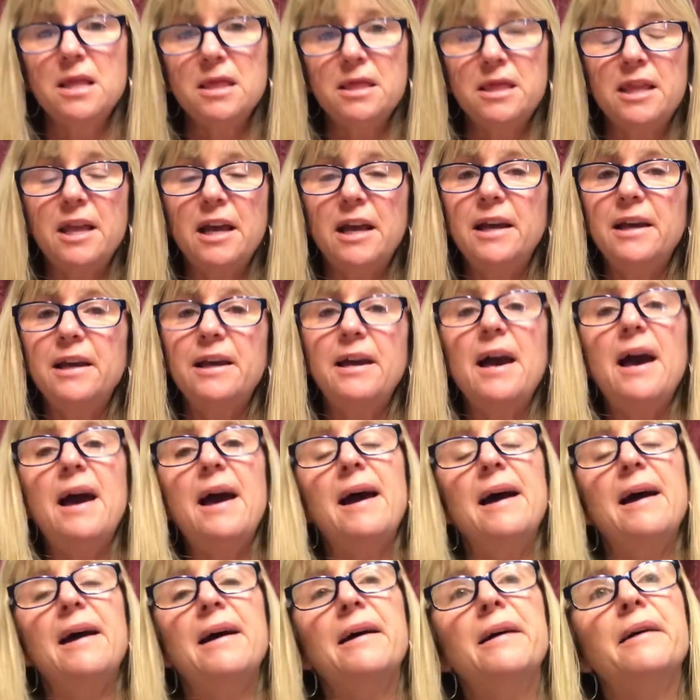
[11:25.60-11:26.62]
They
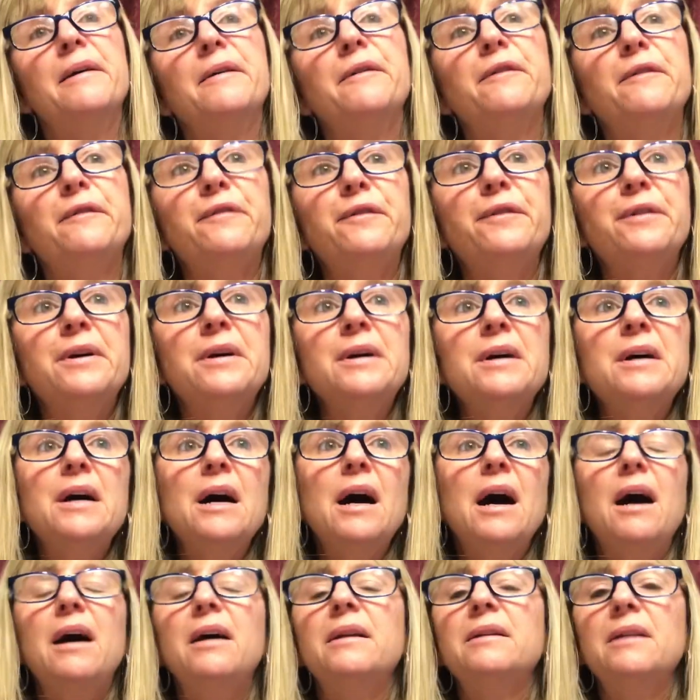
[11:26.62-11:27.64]
have
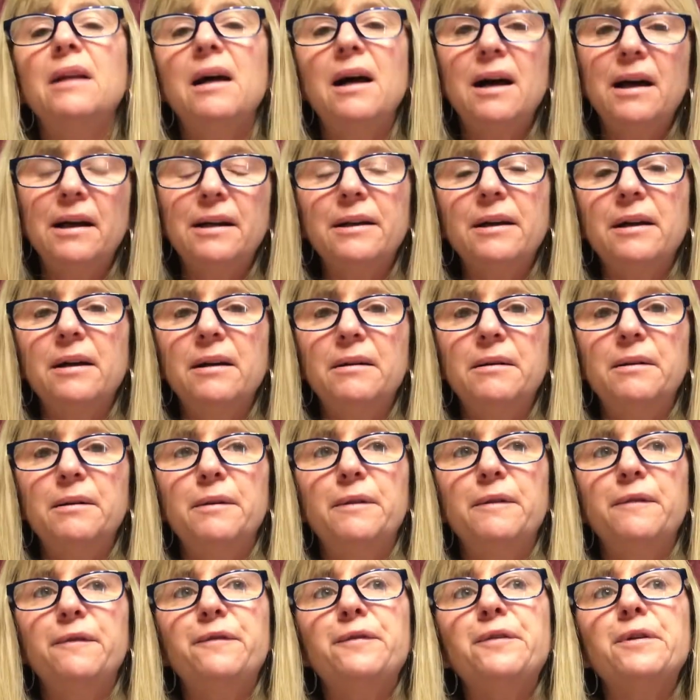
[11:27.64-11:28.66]
a lot
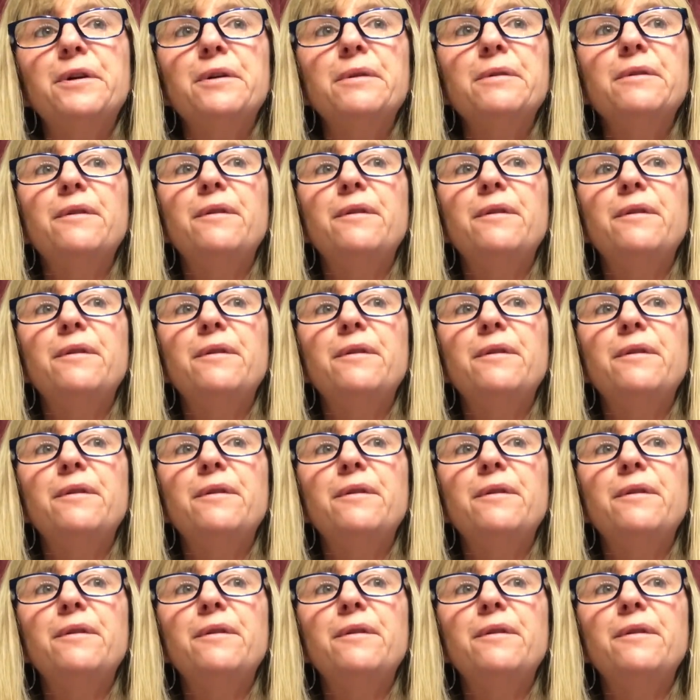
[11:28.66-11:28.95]
of